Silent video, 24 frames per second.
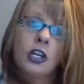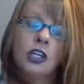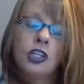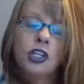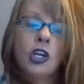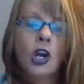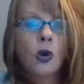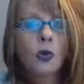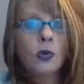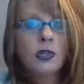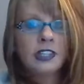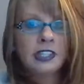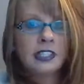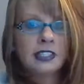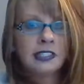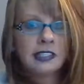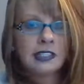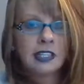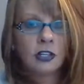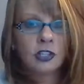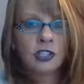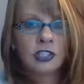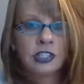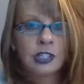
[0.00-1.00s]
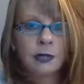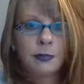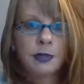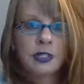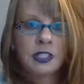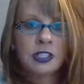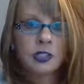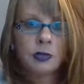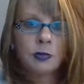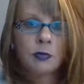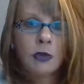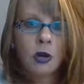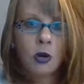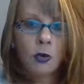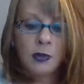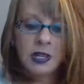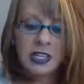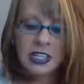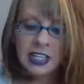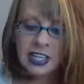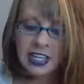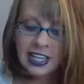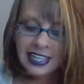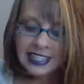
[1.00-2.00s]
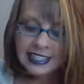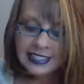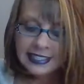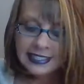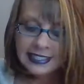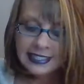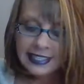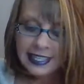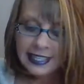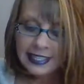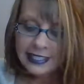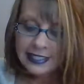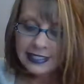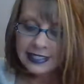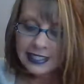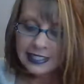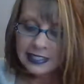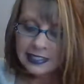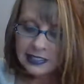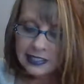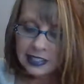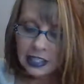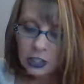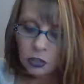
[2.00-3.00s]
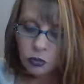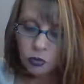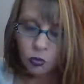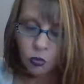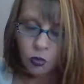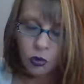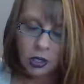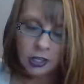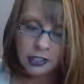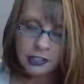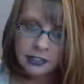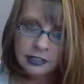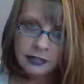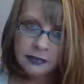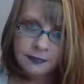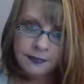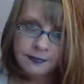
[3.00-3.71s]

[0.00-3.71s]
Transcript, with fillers: Go with this serendipitous moment. Take this and run.